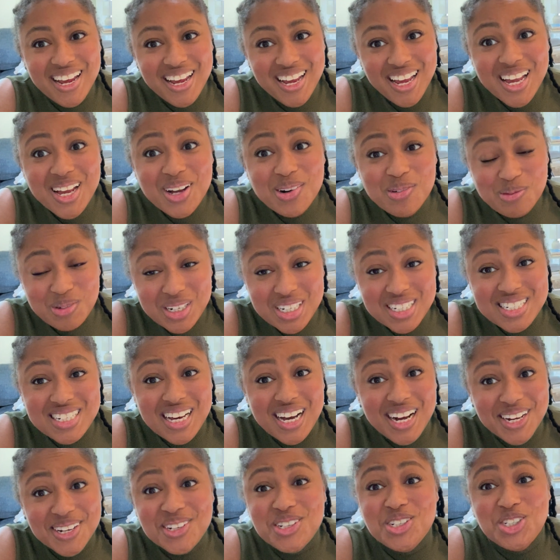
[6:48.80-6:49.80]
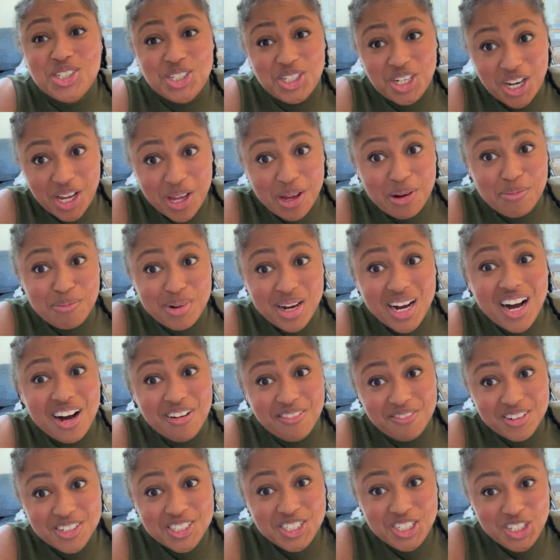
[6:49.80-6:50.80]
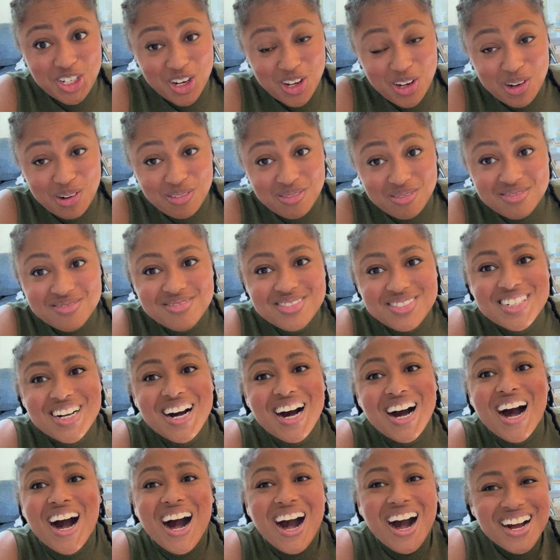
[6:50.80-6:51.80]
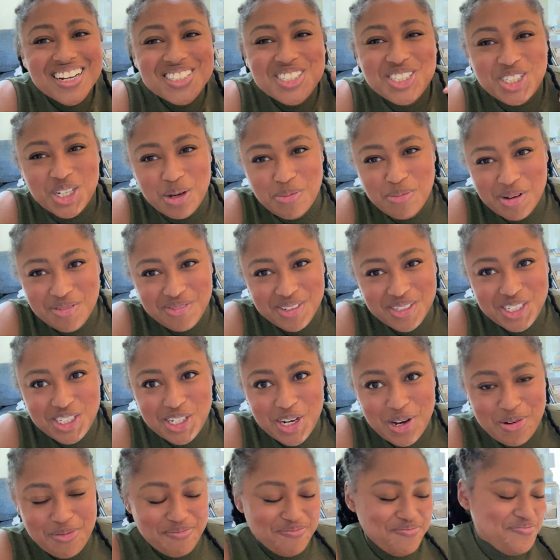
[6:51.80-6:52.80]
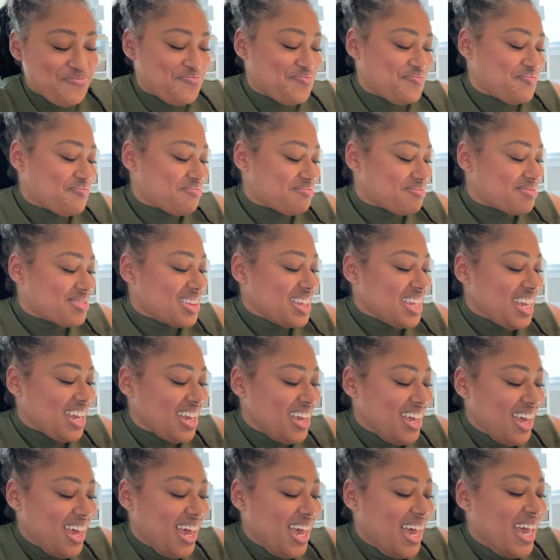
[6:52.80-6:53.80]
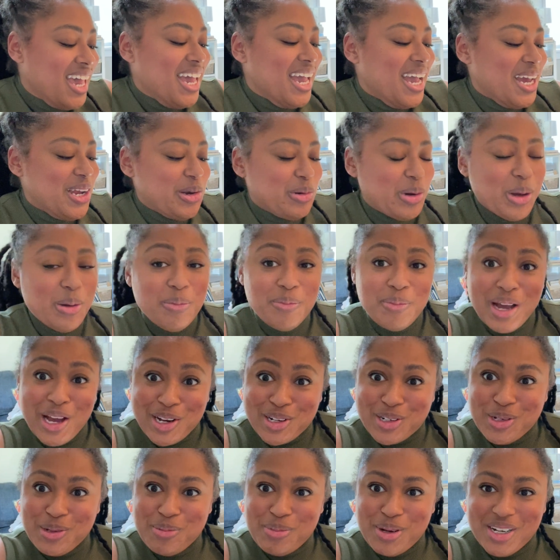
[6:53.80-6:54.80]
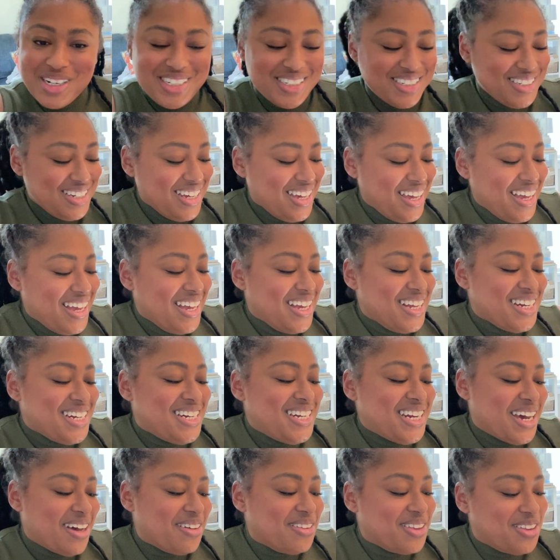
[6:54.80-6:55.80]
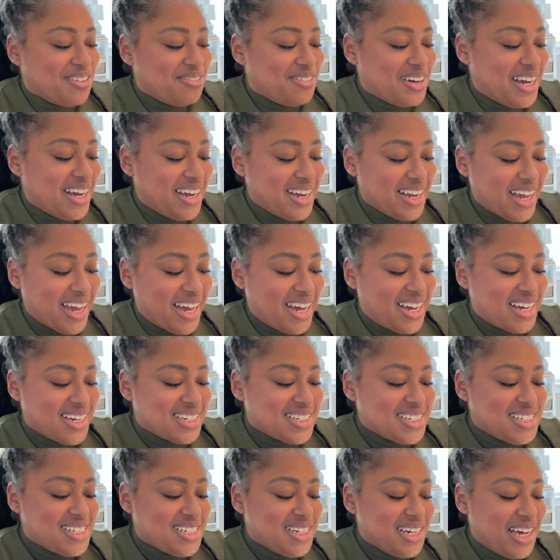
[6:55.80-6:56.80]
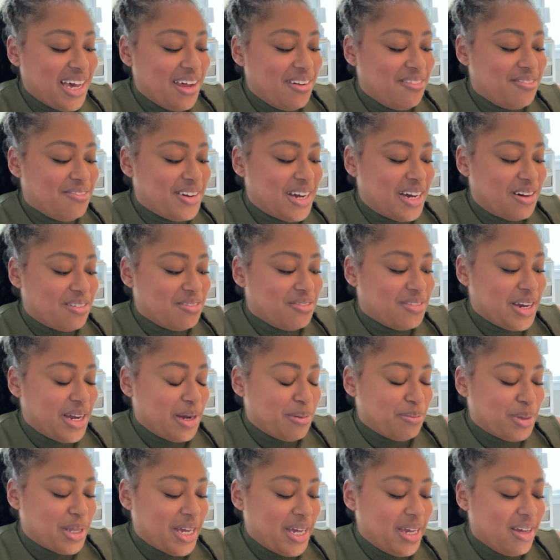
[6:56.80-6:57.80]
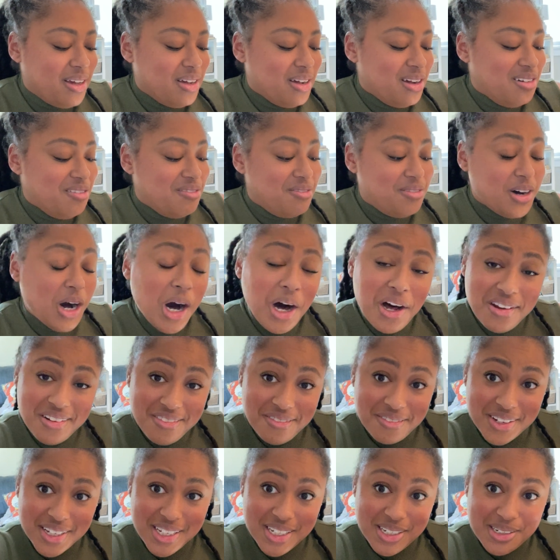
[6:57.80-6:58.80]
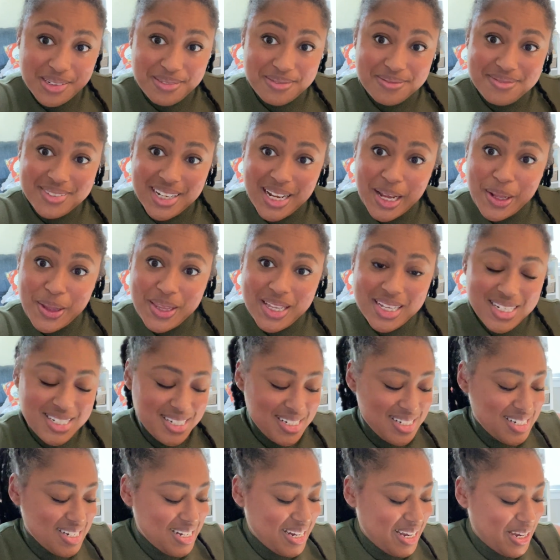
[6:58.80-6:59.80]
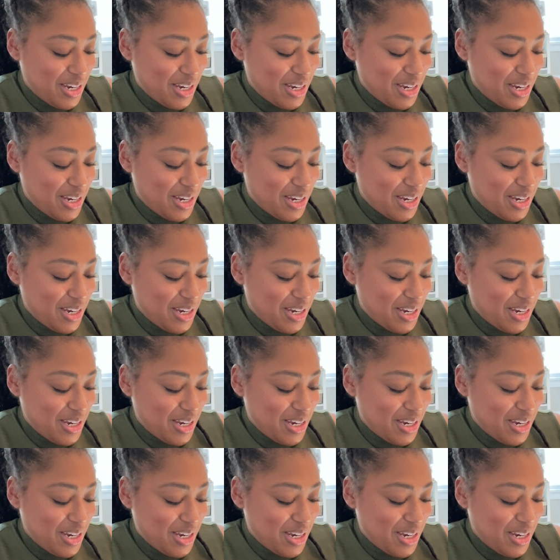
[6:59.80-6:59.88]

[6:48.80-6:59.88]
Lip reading: it was a gem of a show. A gem of a show. Anyway, back to the book. Death-defying acts and found family. Vaudeville. Now, this is an